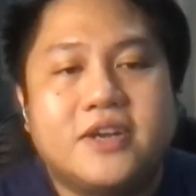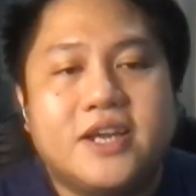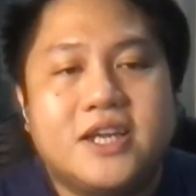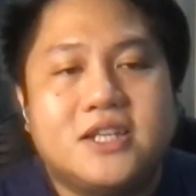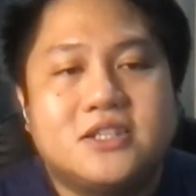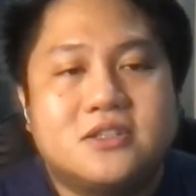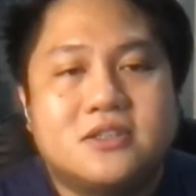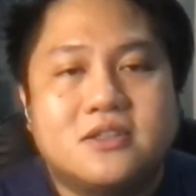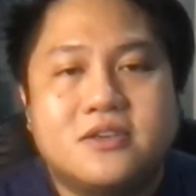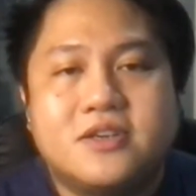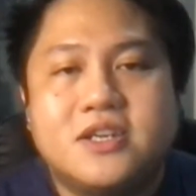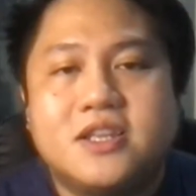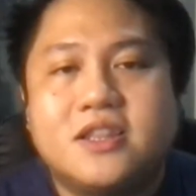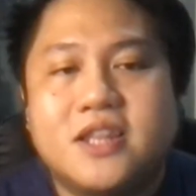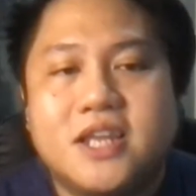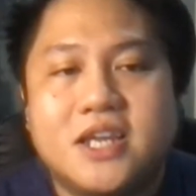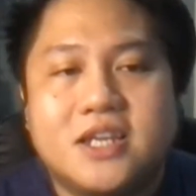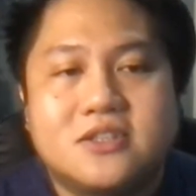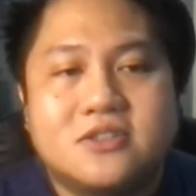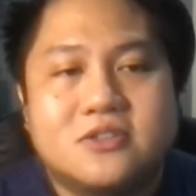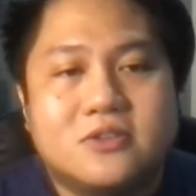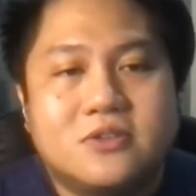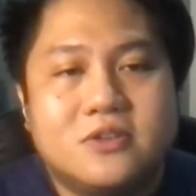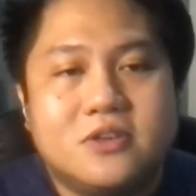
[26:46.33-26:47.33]
it creates
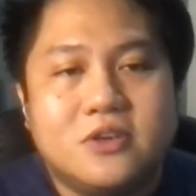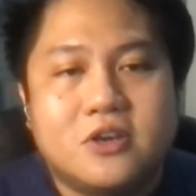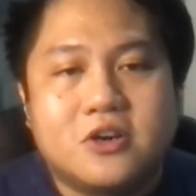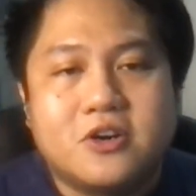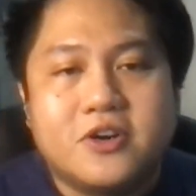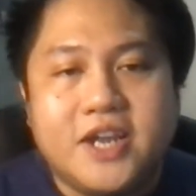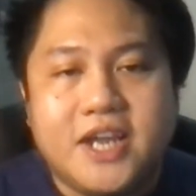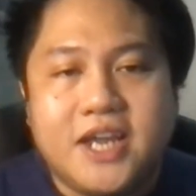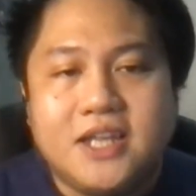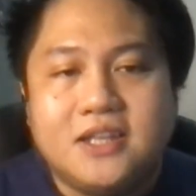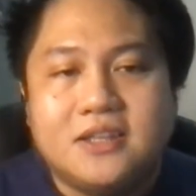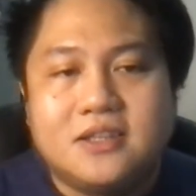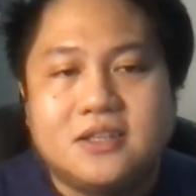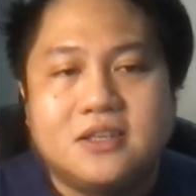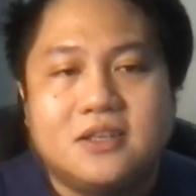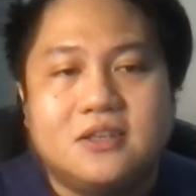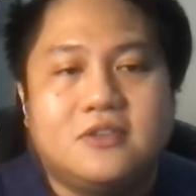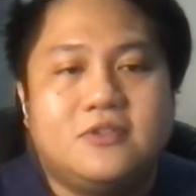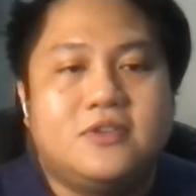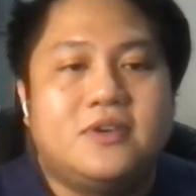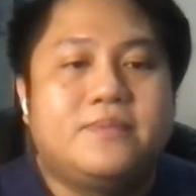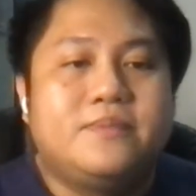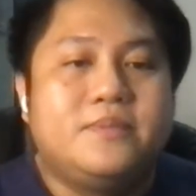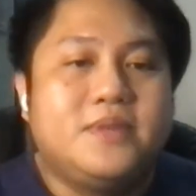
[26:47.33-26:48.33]
three things. Now you
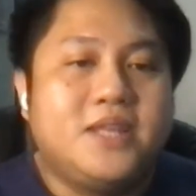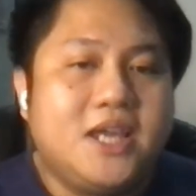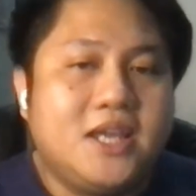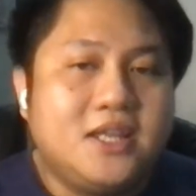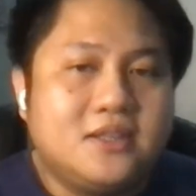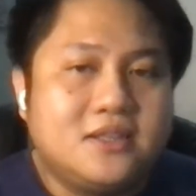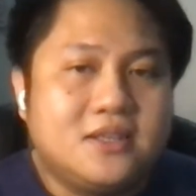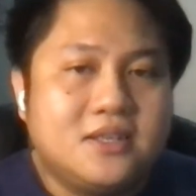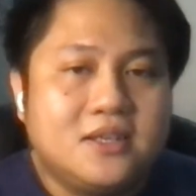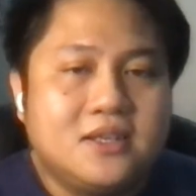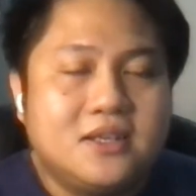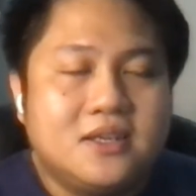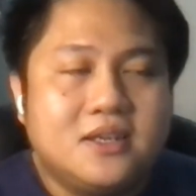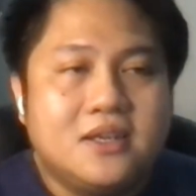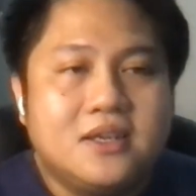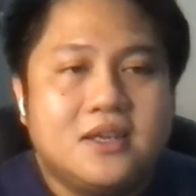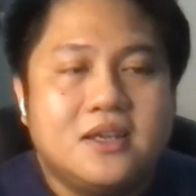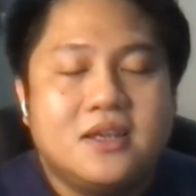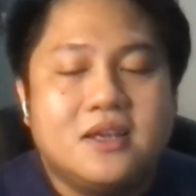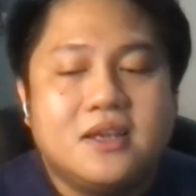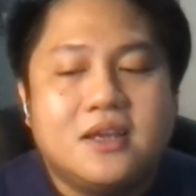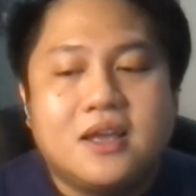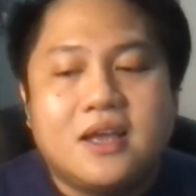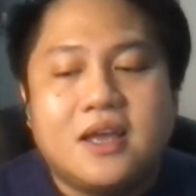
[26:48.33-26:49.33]
create, you update,
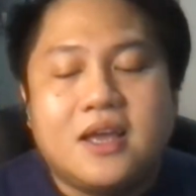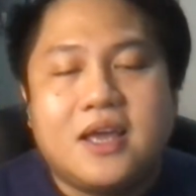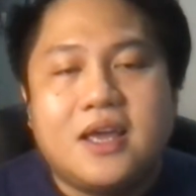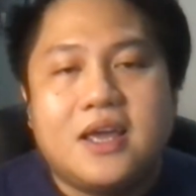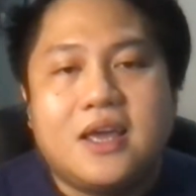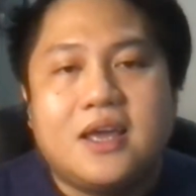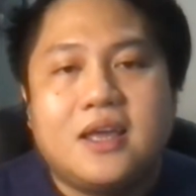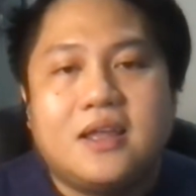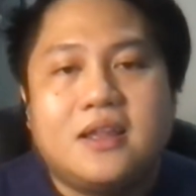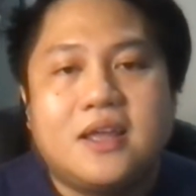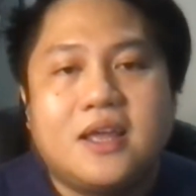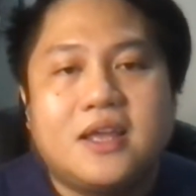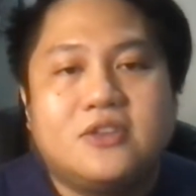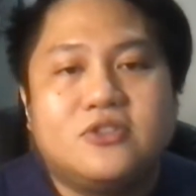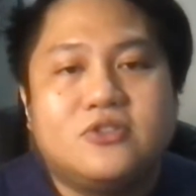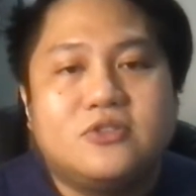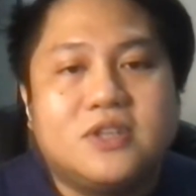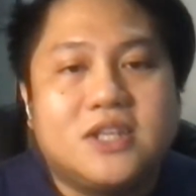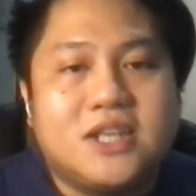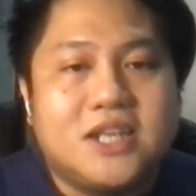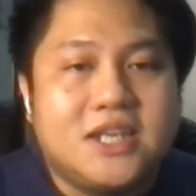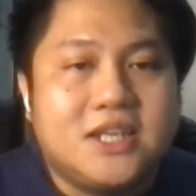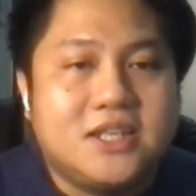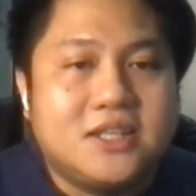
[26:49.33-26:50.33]

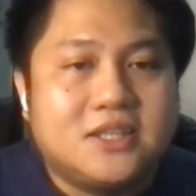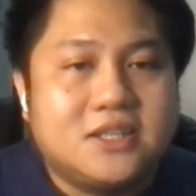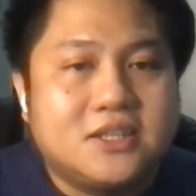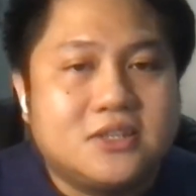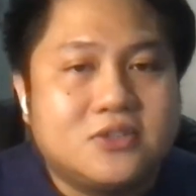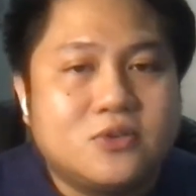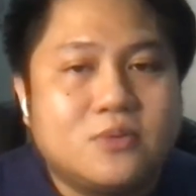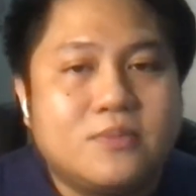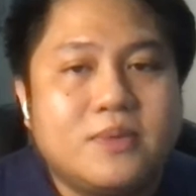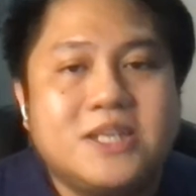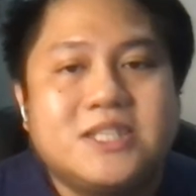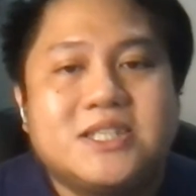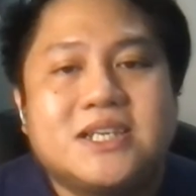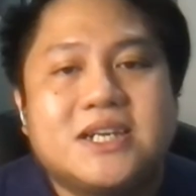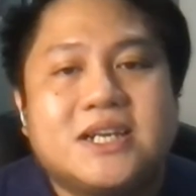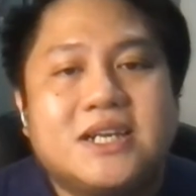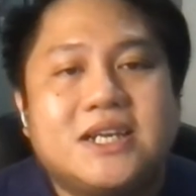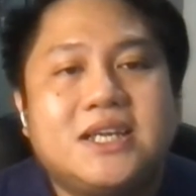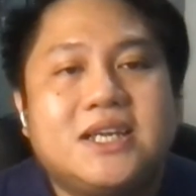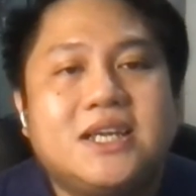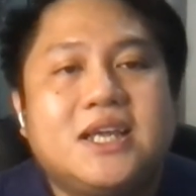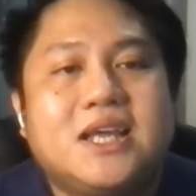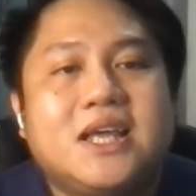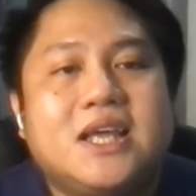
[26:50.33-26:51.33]
and you delete. So
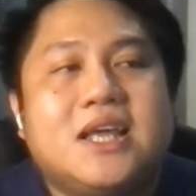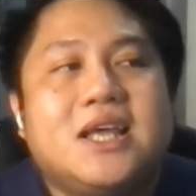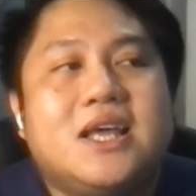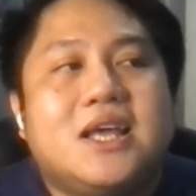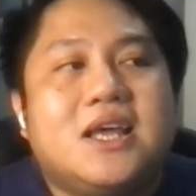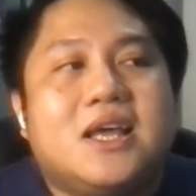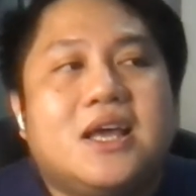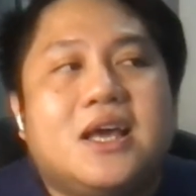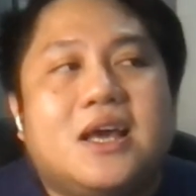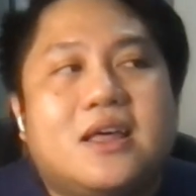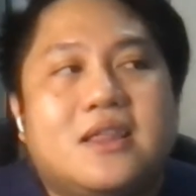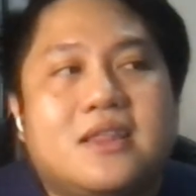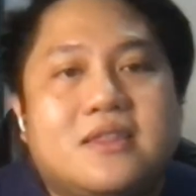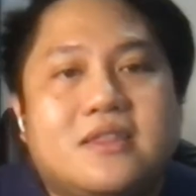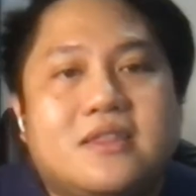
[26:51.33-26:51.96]
basically,